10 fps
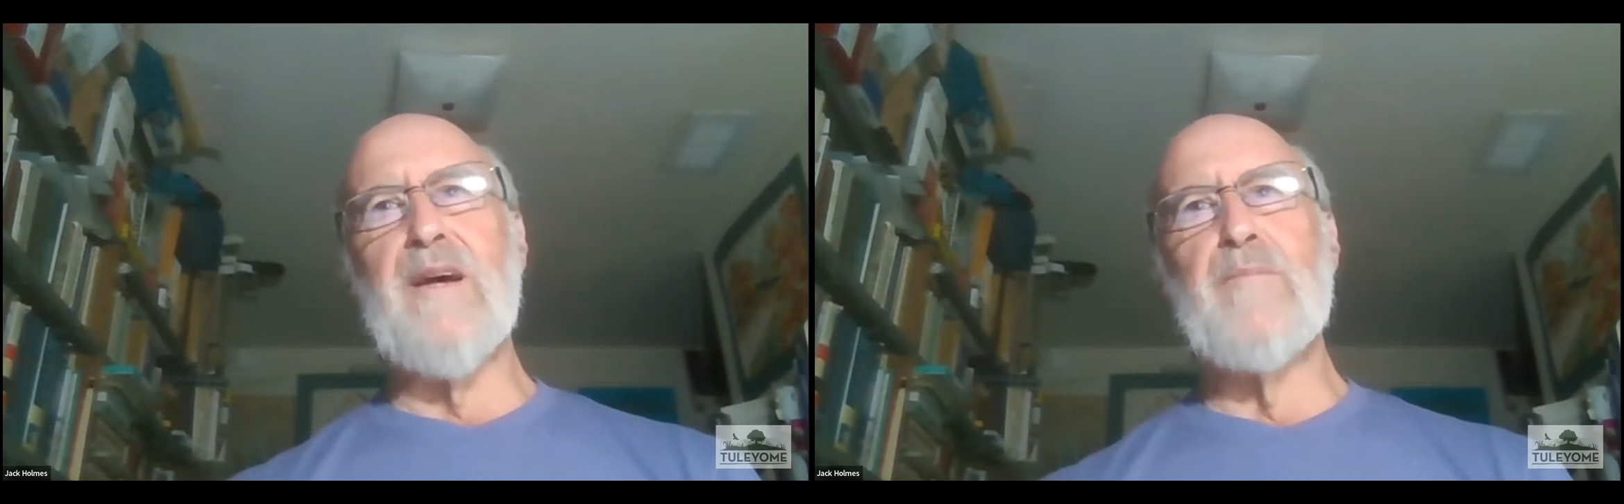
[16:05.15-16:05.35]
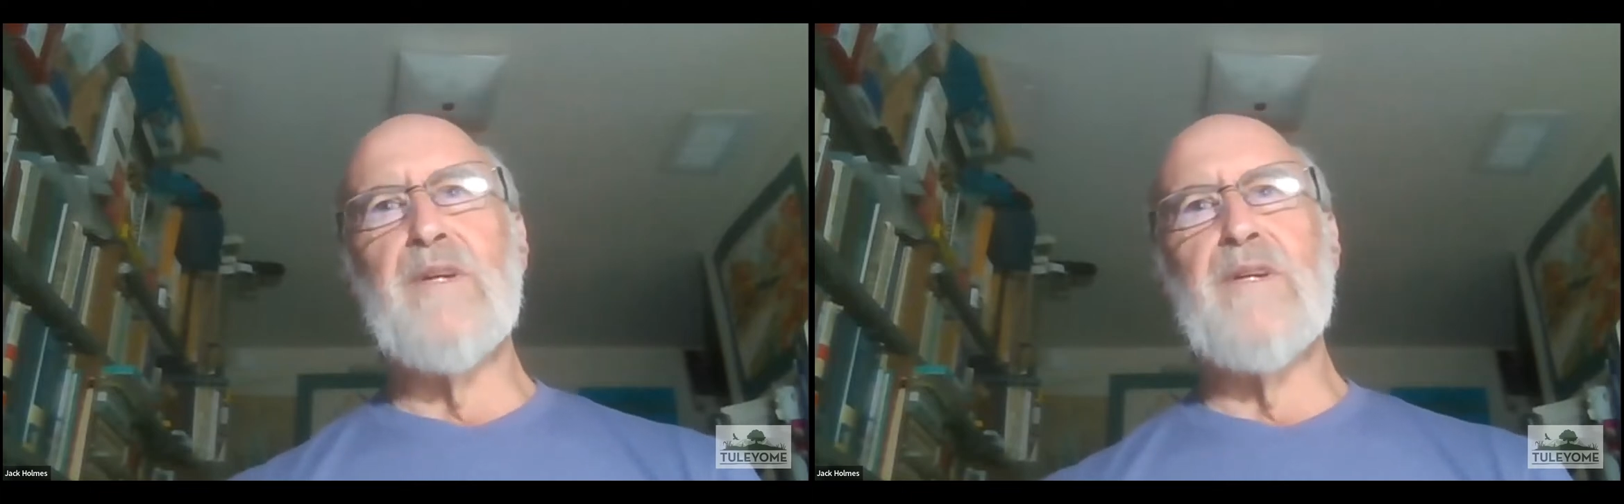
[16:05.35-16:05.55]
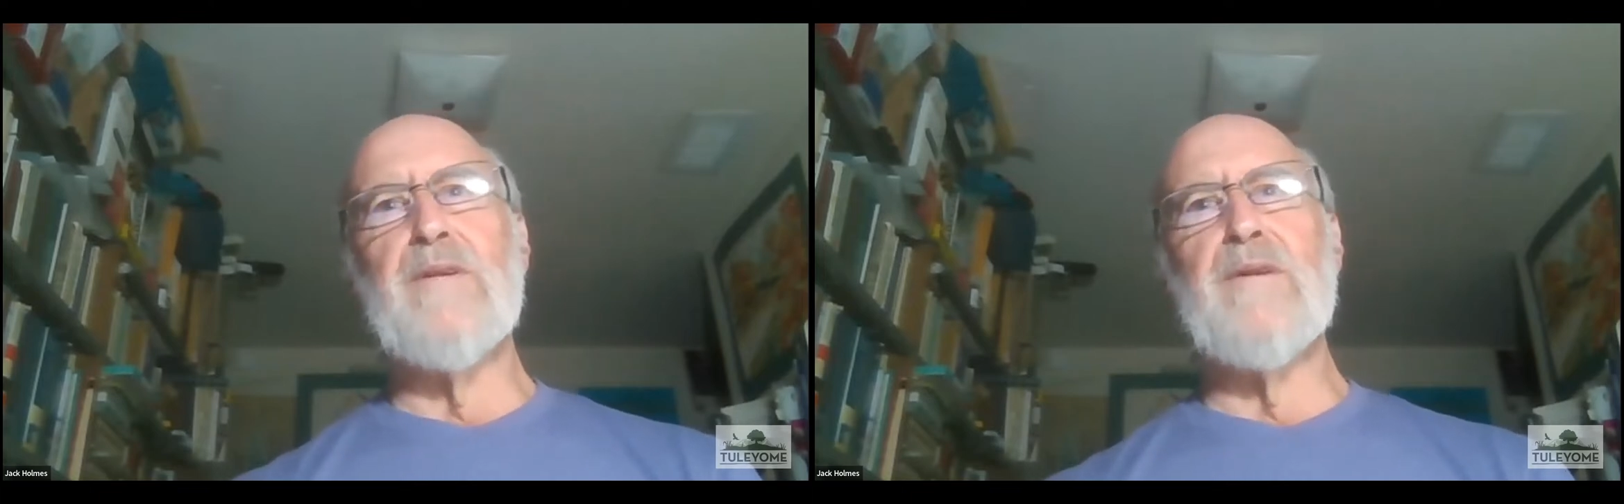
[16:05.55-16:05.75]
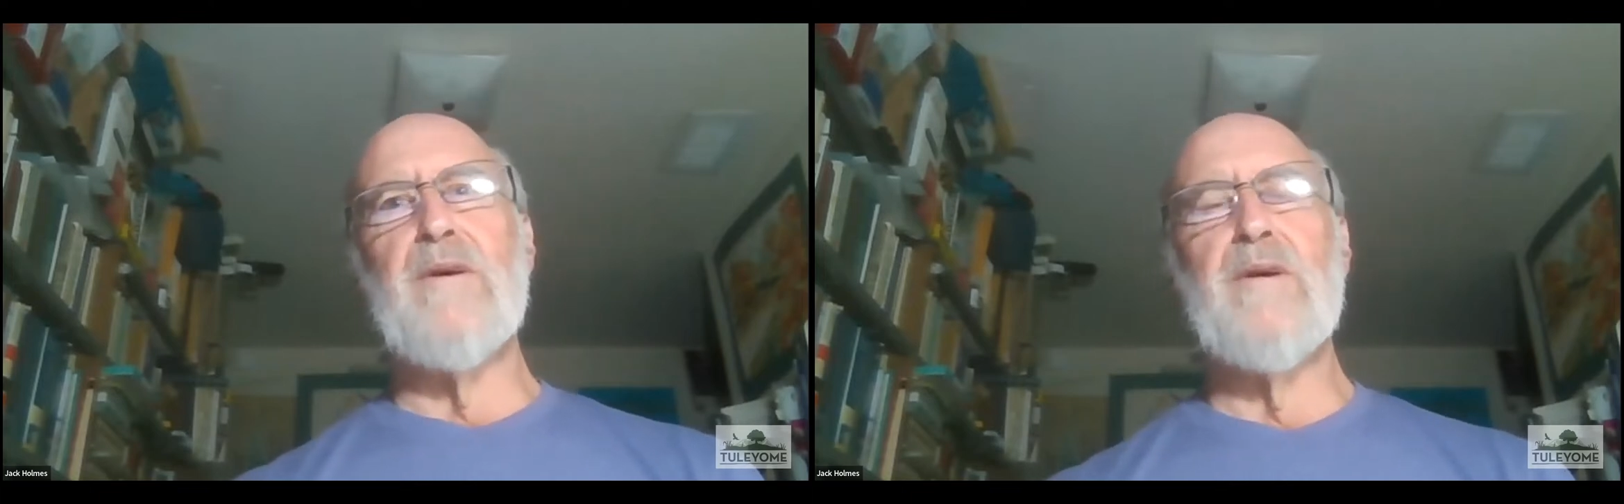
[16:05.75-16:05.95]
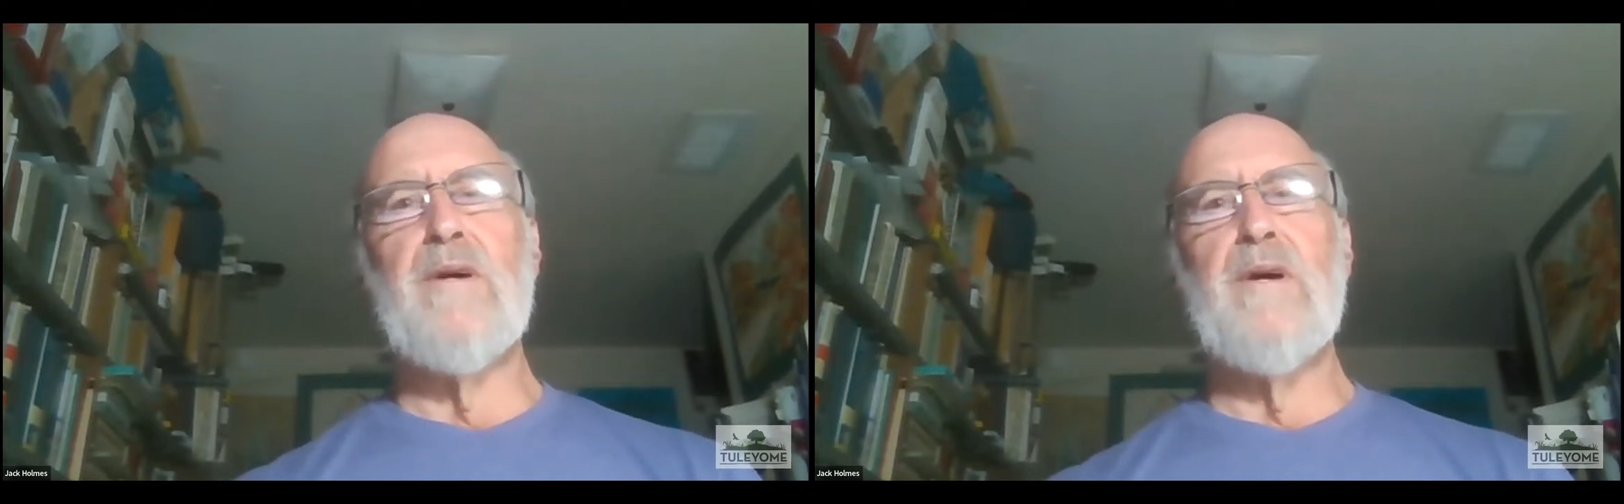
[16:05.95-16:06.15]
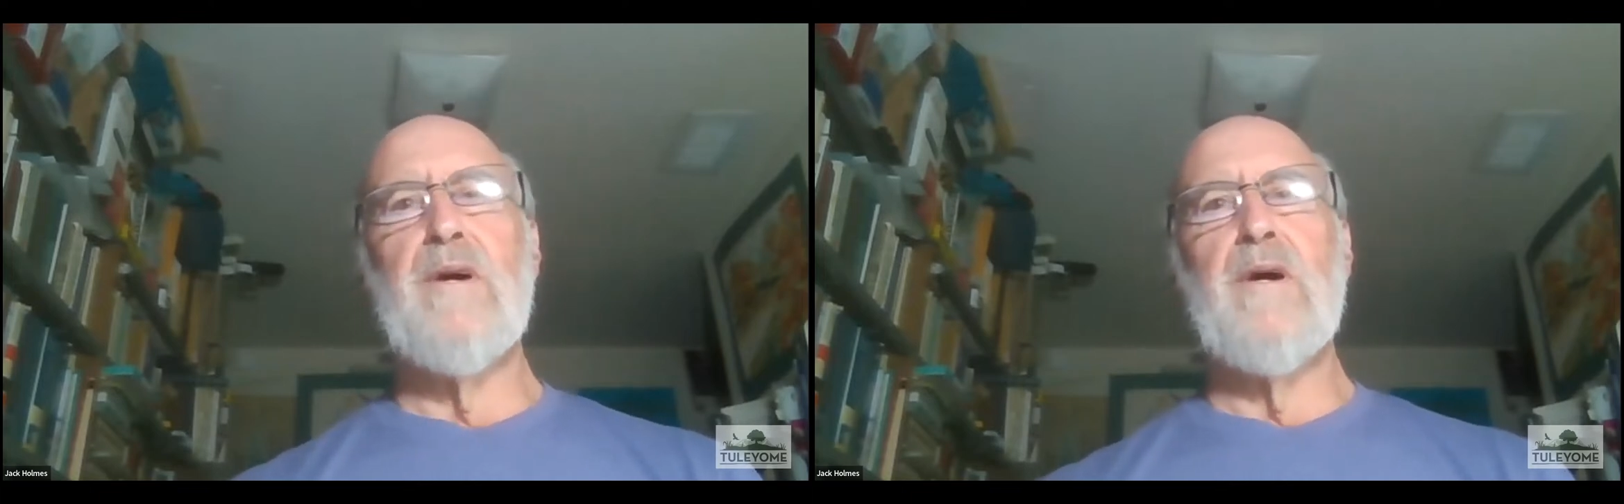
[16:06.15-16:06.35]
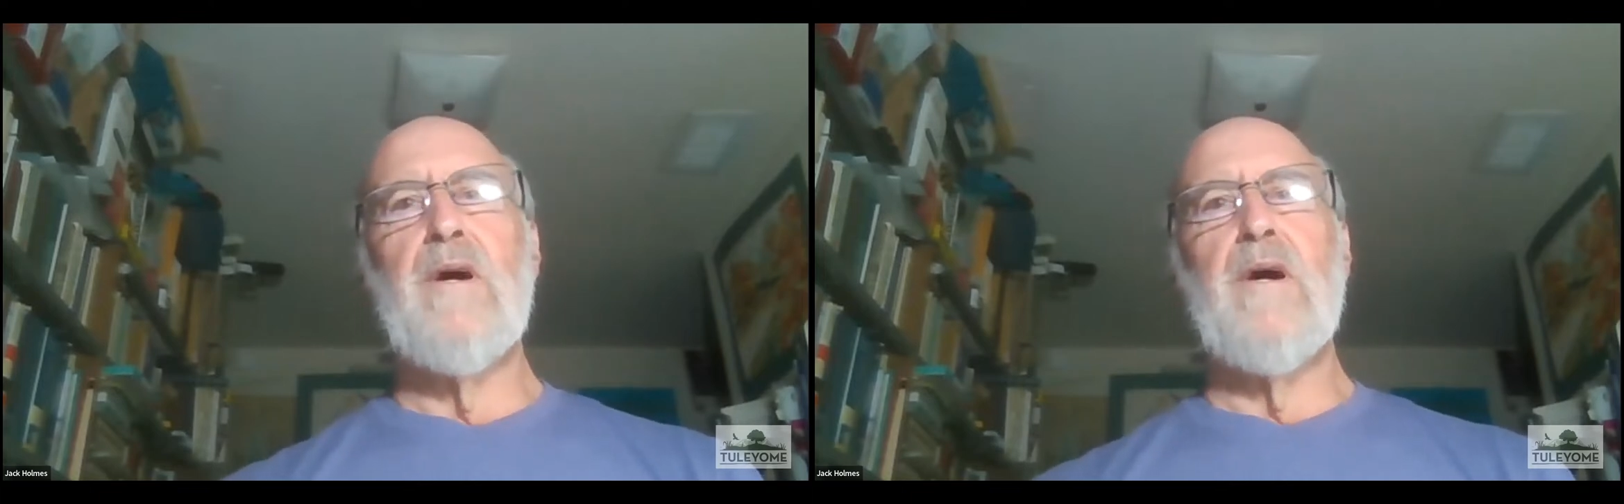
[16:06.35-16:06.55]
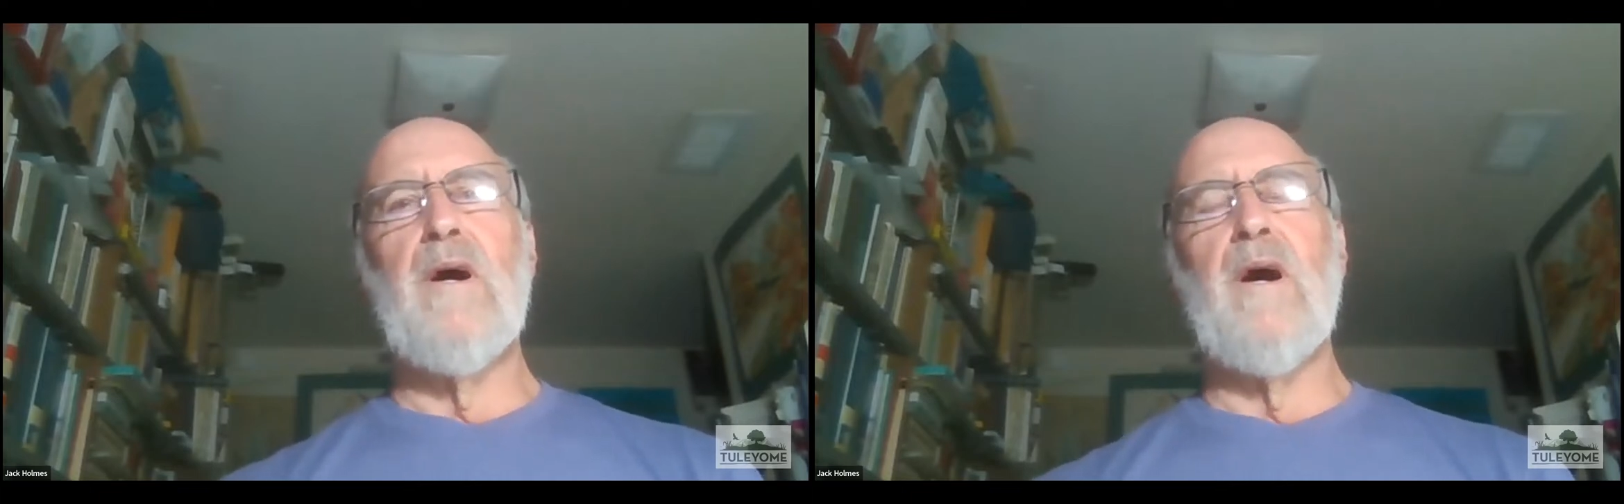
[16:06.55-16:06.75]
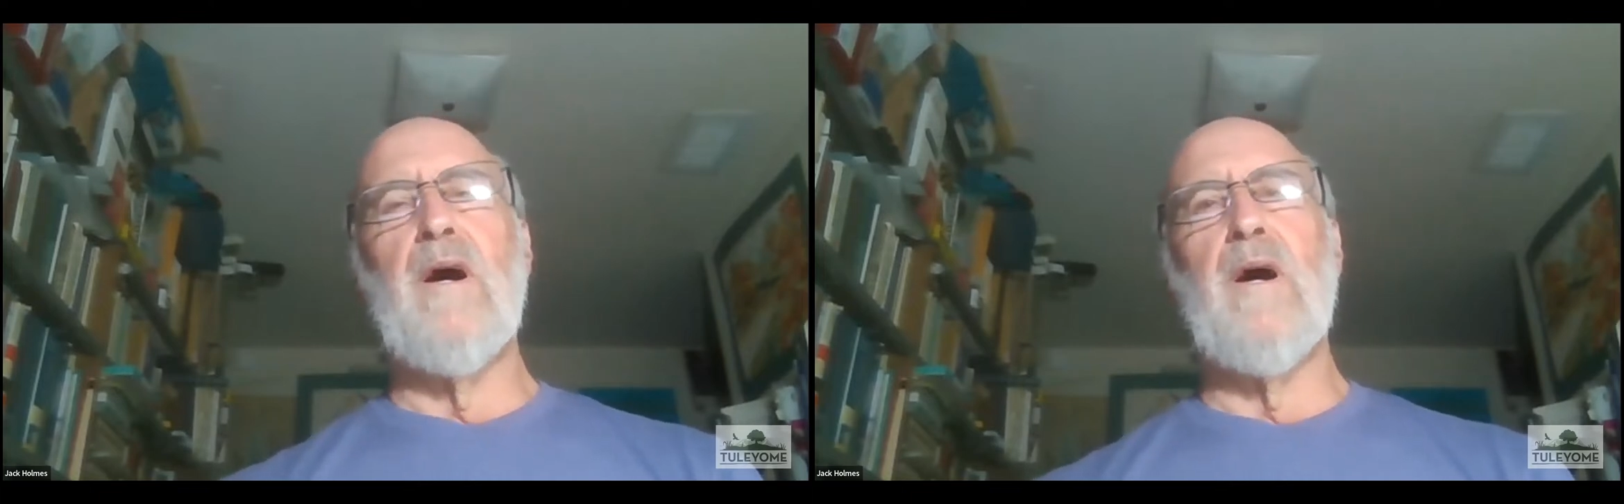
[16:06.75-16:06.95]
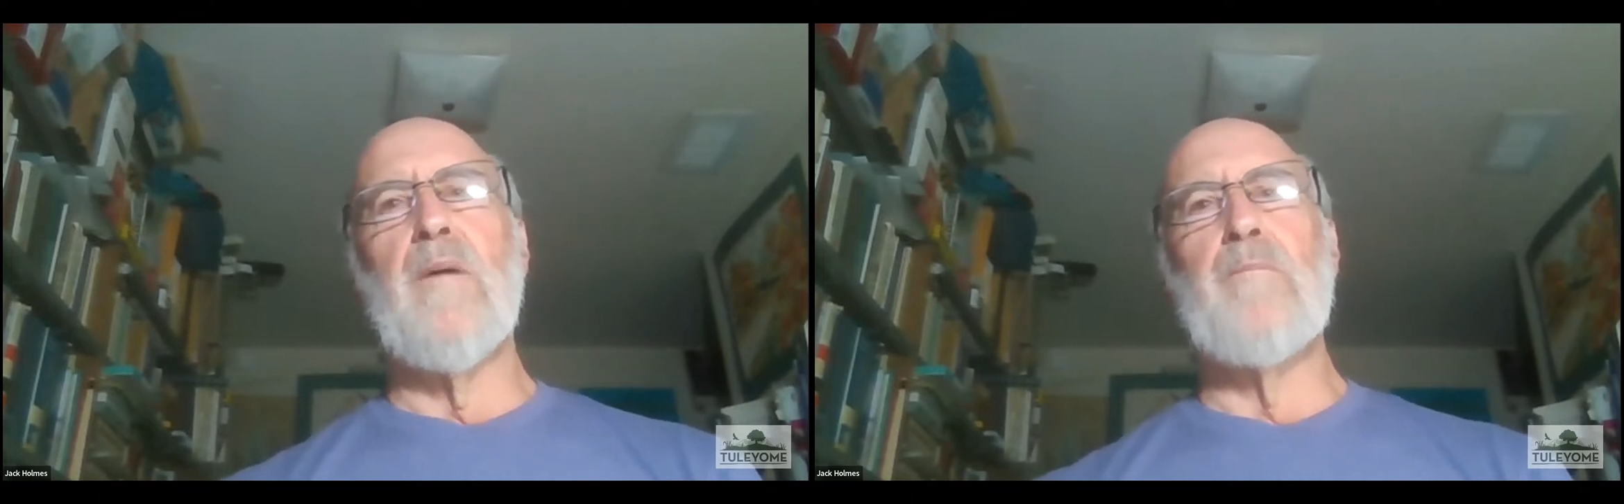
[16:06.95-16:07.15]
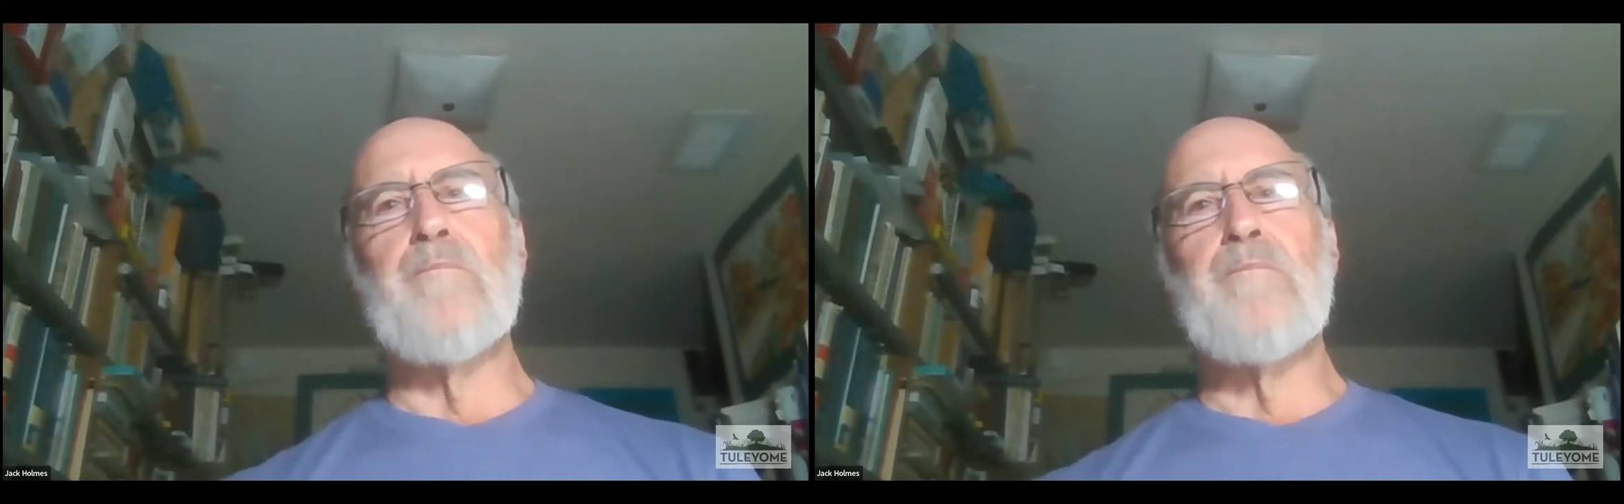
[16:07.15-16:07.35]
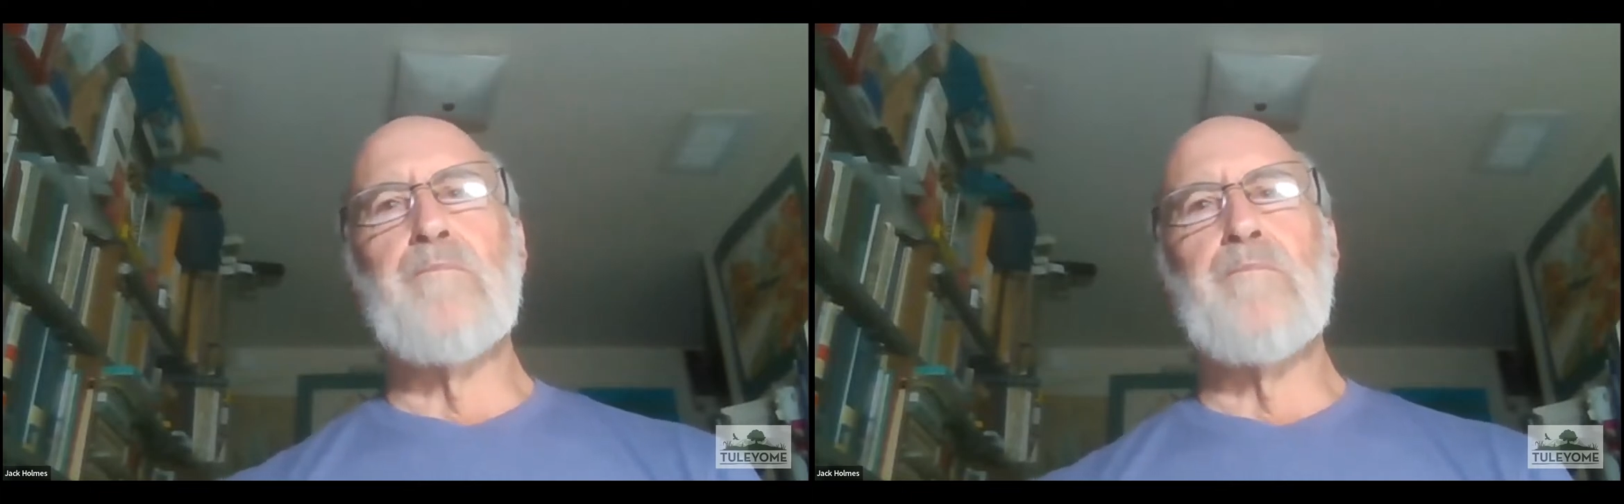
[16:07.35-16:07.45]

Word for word: I mean, um,